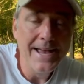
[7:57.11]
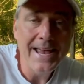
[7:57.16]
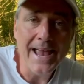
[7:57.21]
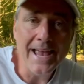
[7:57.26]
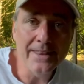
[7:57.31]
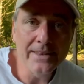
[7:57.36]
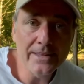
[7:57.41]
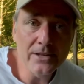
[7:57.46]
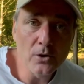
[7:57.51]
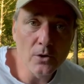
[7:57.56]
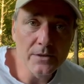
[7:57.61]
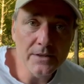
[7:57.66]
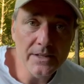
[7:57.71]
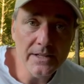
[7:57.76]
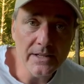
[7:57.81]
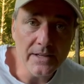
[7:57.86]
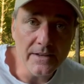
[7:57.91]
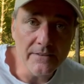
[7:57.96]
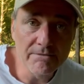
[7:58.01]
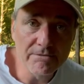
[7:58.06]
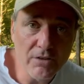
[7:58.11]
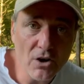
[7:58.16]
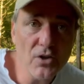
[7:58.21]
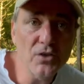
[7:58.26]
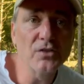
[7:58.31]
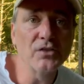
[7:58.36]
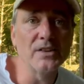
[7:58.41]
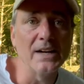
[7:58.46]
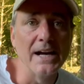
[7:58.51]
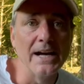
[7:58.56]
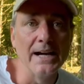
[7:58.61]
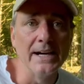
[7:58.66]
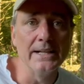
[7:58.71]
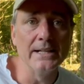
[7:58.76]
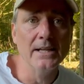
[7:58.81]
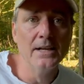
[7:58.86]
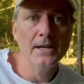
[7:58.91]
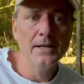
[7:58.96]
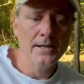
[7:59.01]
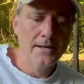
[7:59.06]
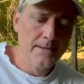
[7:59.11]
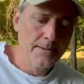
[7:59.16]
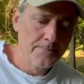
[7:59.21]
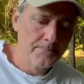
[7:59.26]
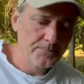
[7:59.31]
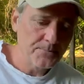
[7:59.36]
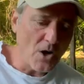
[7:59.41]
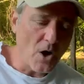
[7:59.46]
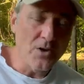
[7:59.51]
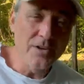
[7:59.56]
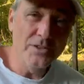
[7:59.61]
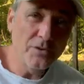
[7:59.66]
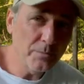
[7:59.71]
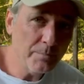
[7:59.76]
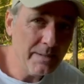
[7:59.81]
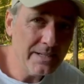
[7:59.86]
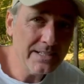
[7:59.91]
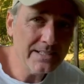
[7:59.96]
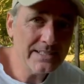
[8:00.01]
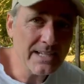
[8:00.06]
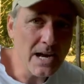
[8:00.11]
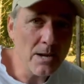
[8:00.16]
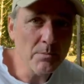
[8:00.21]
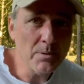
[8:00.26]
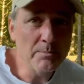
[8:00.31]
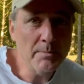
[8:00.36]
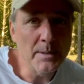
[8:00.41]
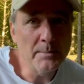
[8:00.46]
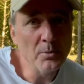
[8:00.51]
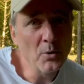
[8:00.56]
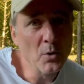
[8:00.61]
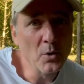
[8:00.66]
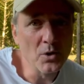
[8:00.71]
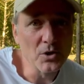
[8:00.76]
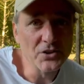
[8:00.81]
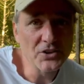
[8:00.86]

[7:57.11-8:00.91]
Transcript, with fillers: And then on the inverse side, are you spending time with people who are